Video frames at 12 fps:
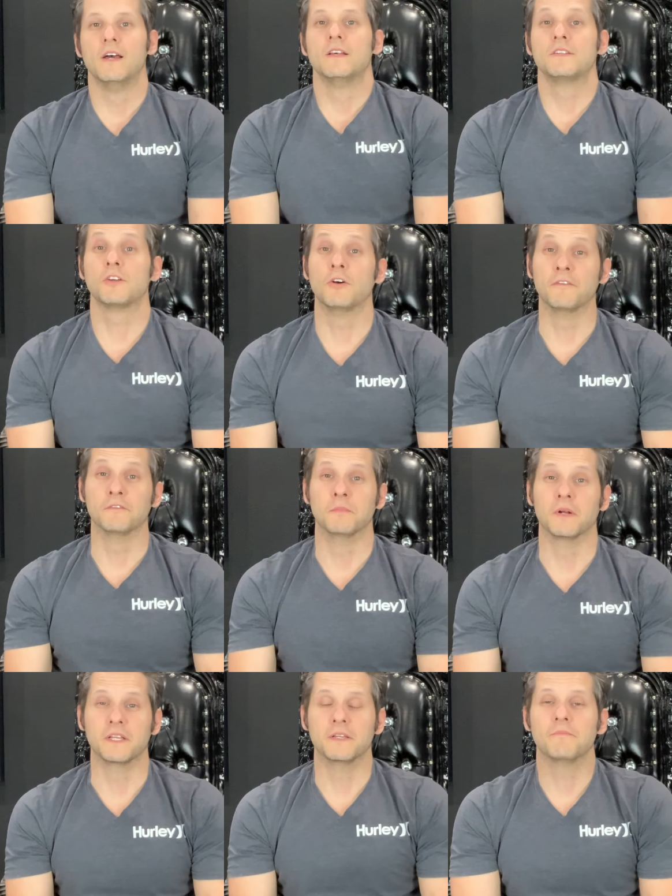So
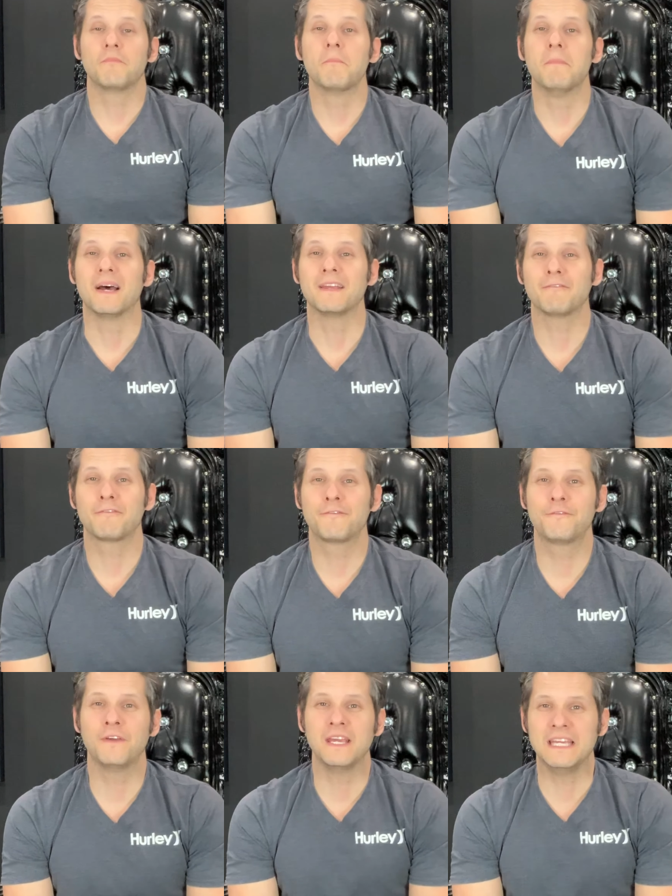everybody, my
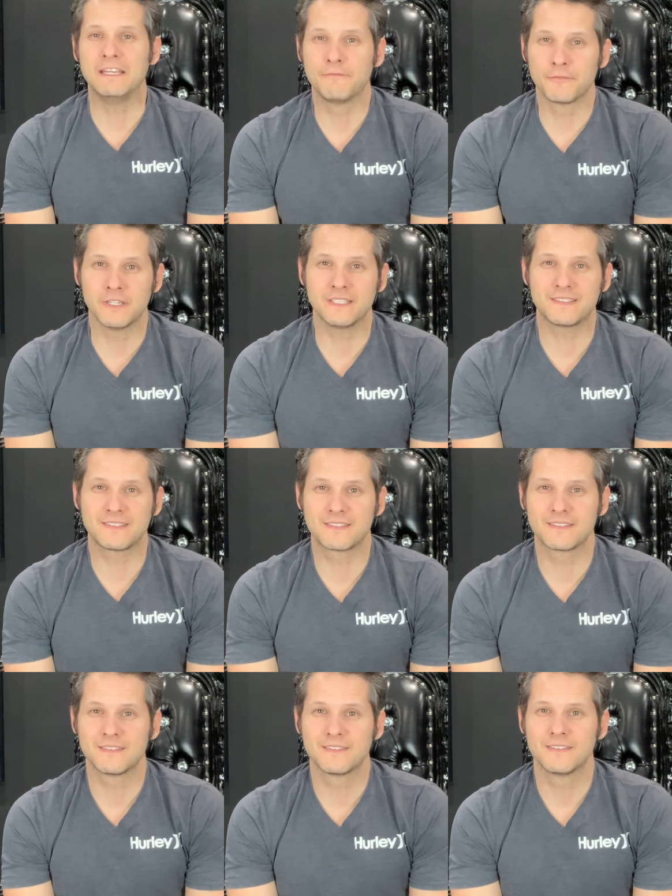favorite
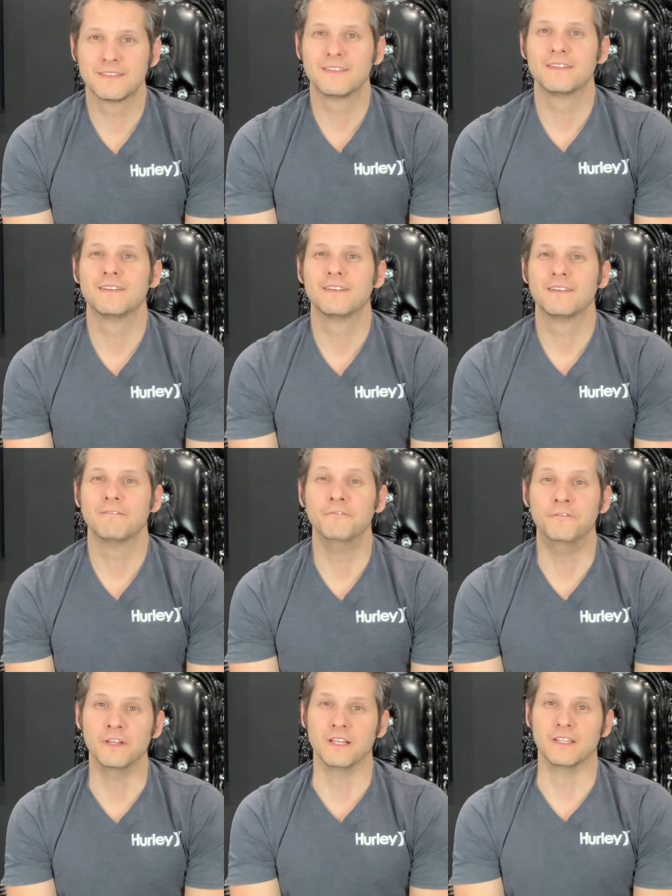
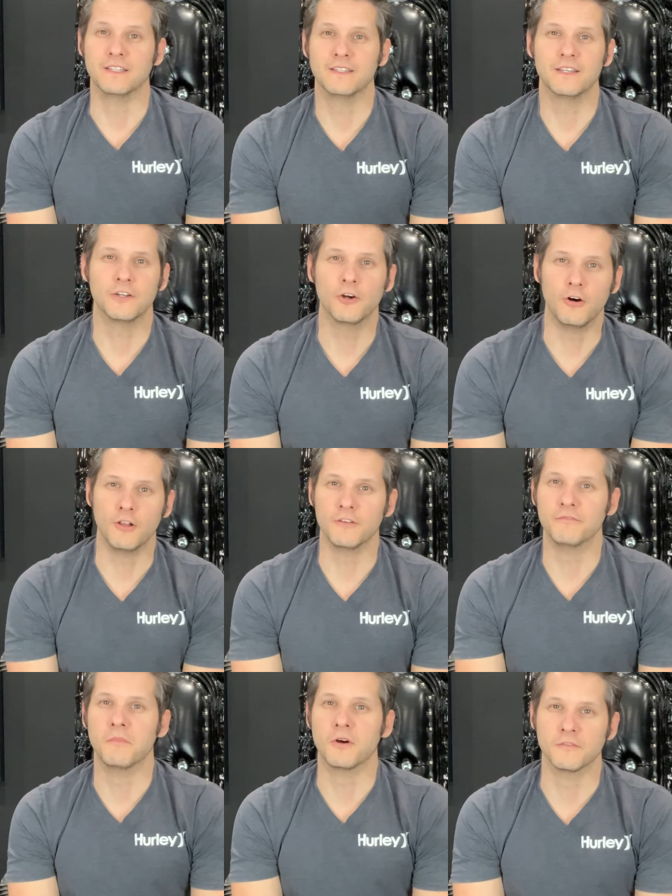villain in all
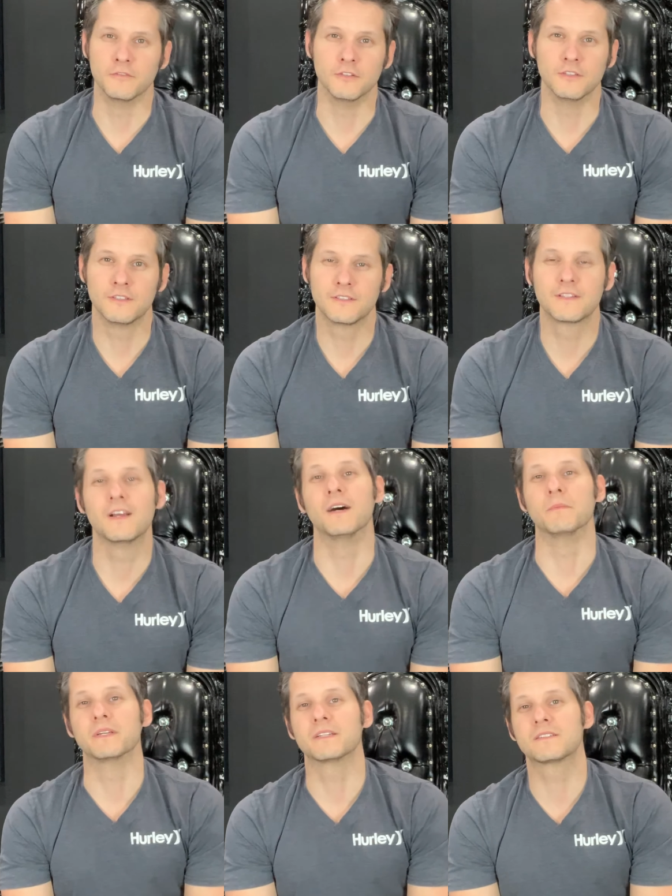of Marvel
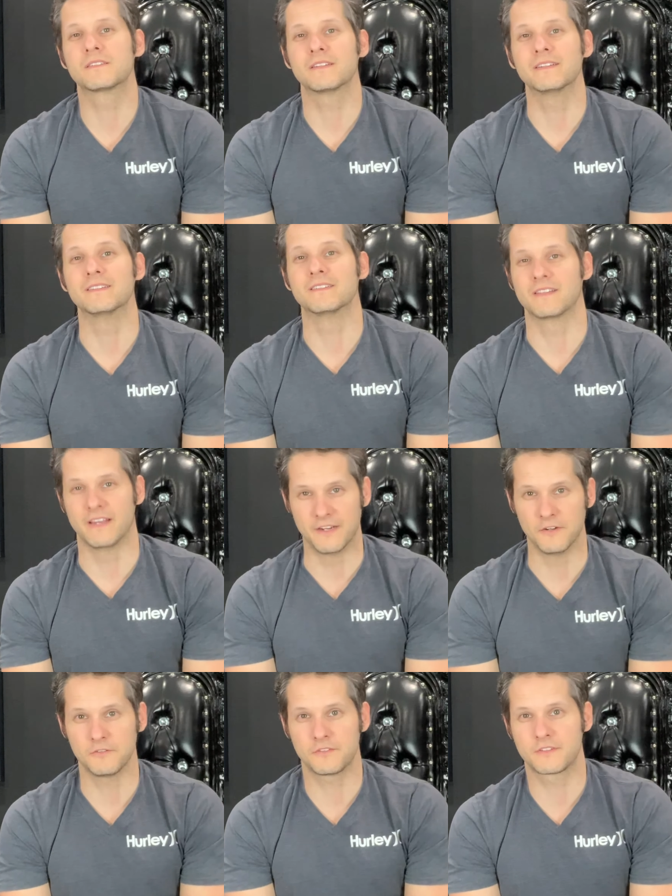Comics is
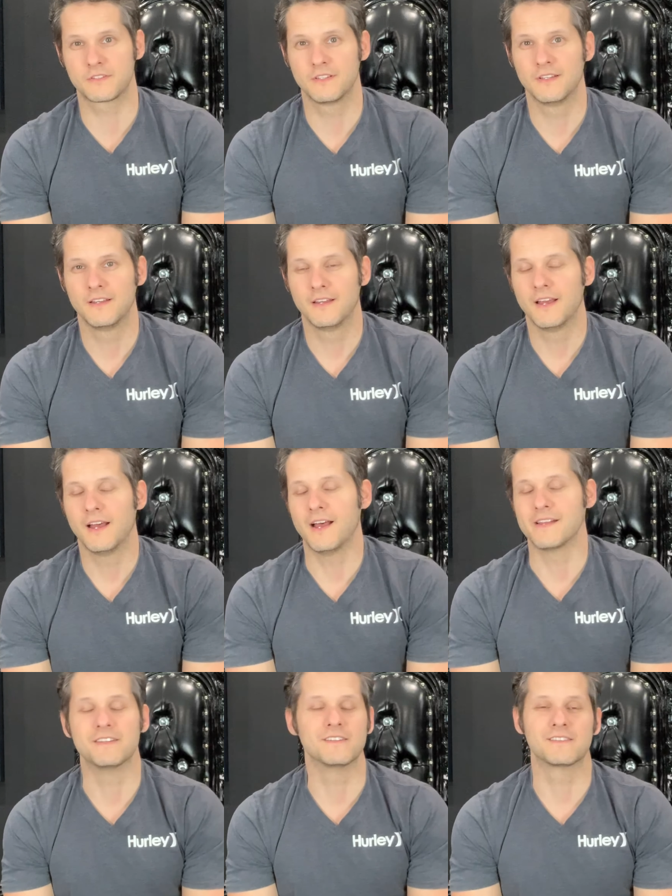Thanos.
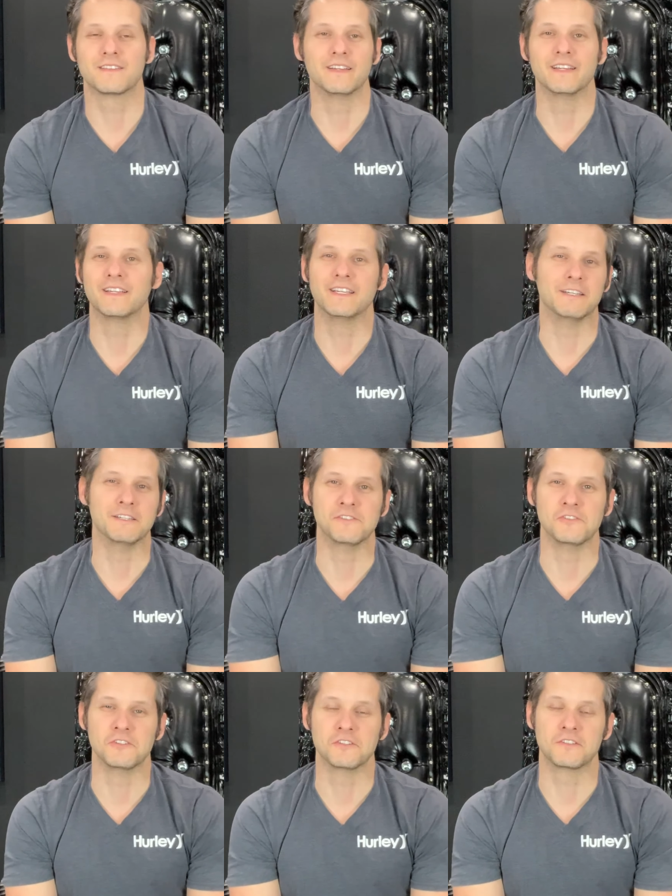I just think he
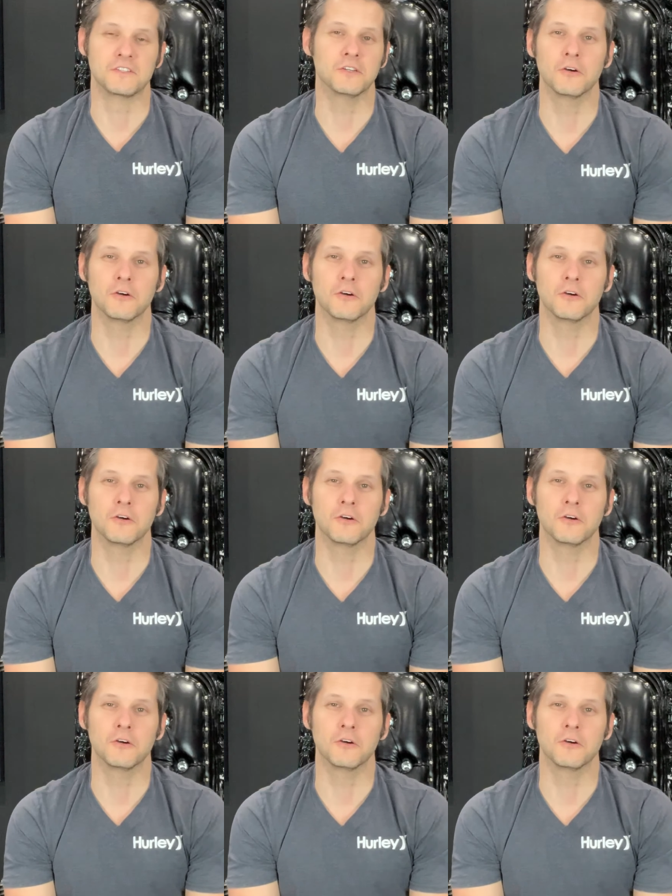is just the